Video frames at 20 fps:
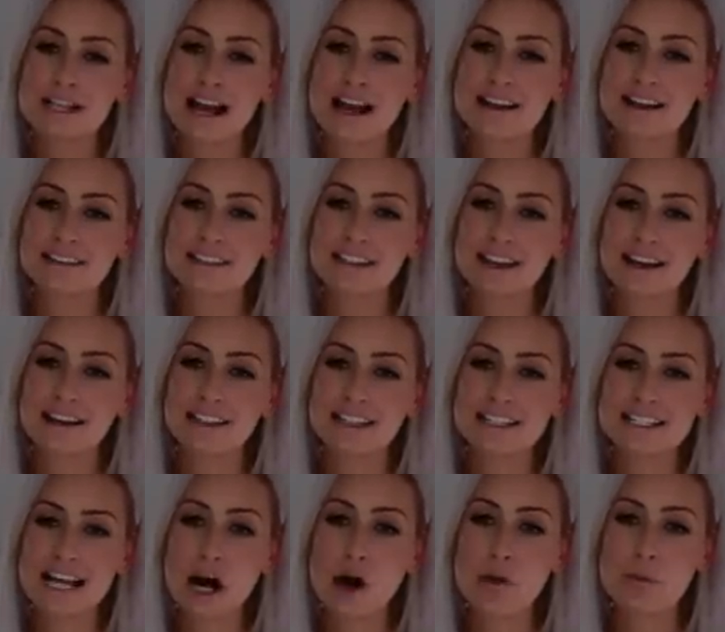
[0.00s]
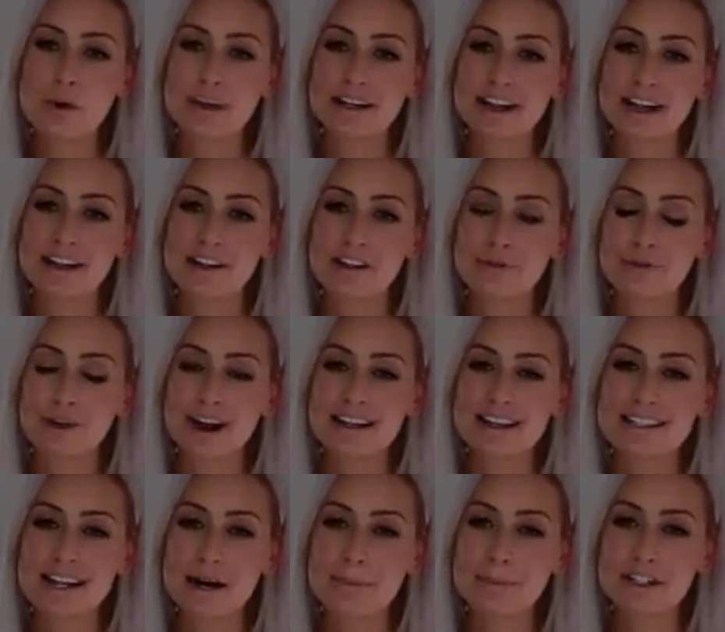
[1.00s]
And yeah, let's help one another
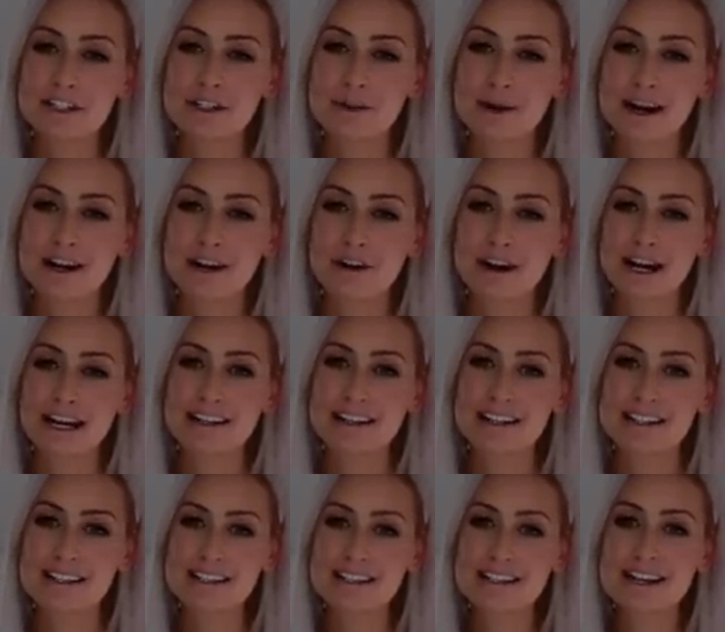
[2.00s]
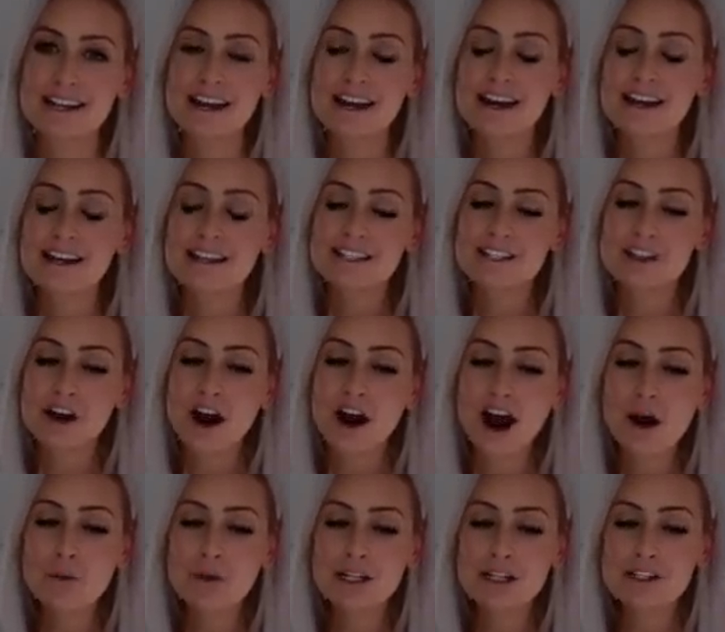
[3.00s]
rise up into our greatness. So I
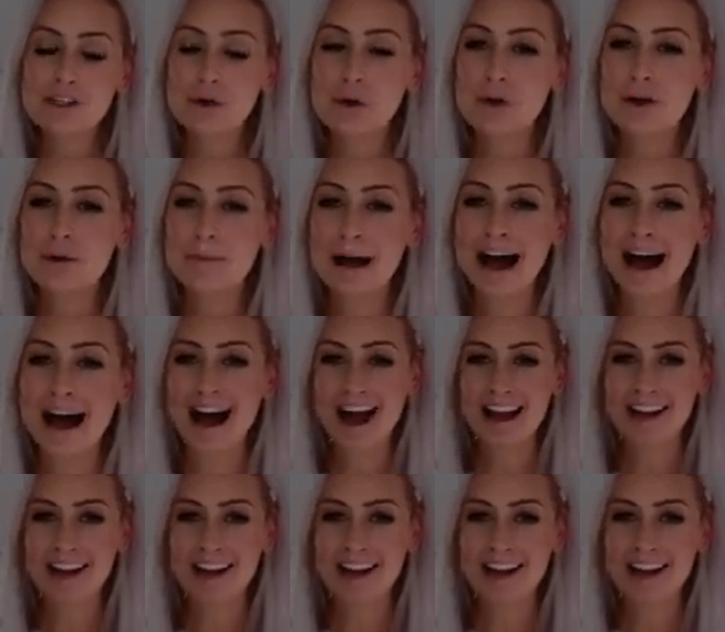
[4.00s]
want to talk about,